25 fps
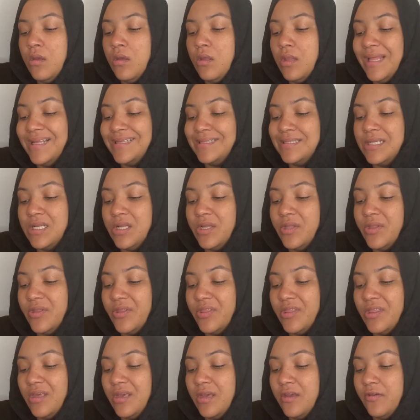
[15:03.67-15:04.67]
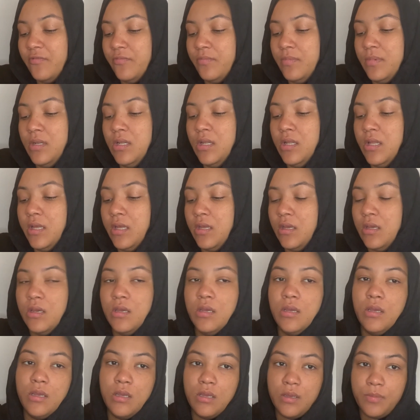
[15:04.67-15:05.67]
that's another thing I've been like
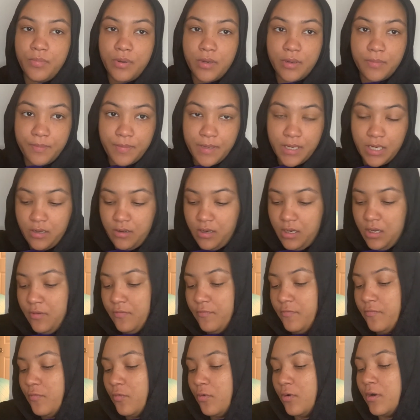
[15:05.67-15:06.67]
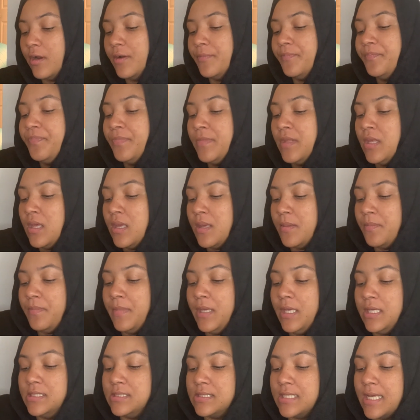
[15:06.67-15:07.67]
preparing for,
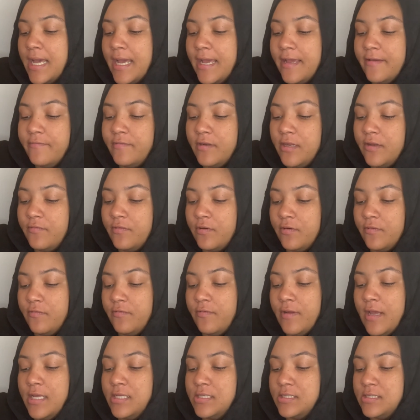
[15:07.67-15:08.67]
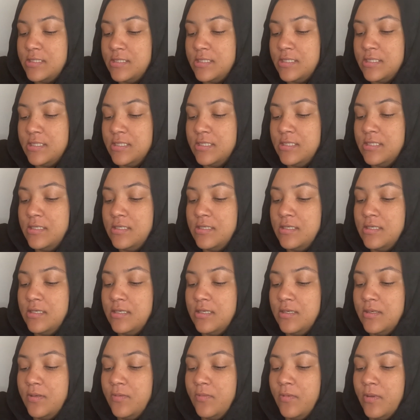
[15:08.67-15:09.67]
because I've never fasted
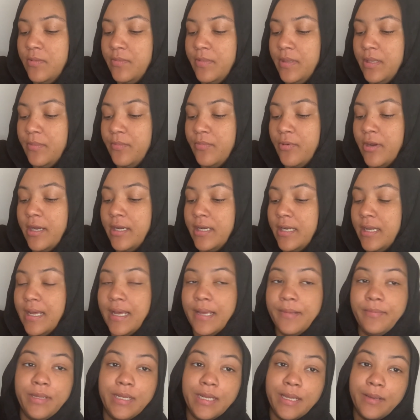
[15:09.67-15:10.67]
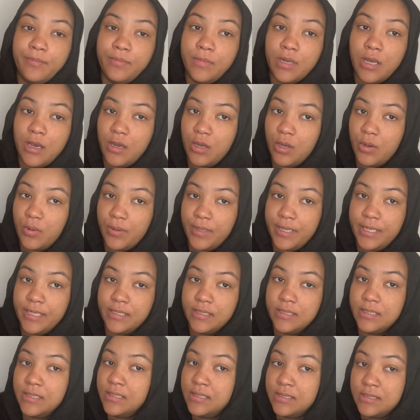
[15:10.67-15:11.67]
while being pregnant. I mean, I'm not
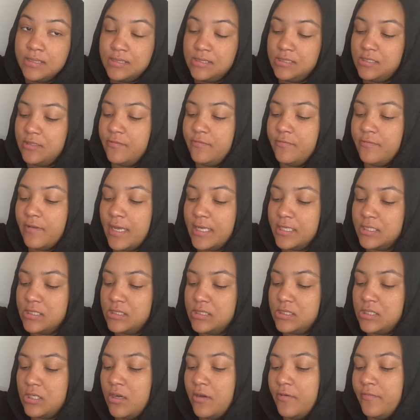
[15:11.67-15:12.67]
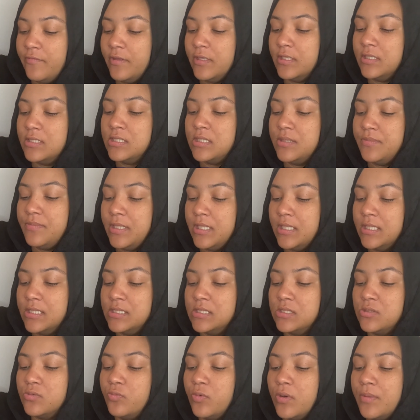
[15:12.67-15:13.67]
going to fast, obviously,
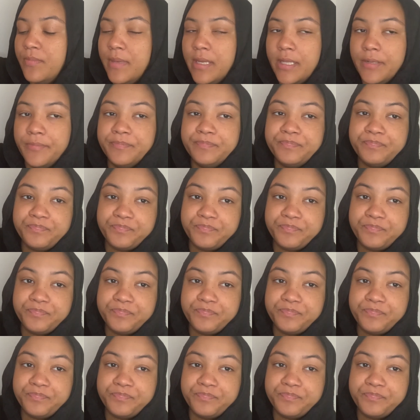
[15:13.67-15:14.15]
because women,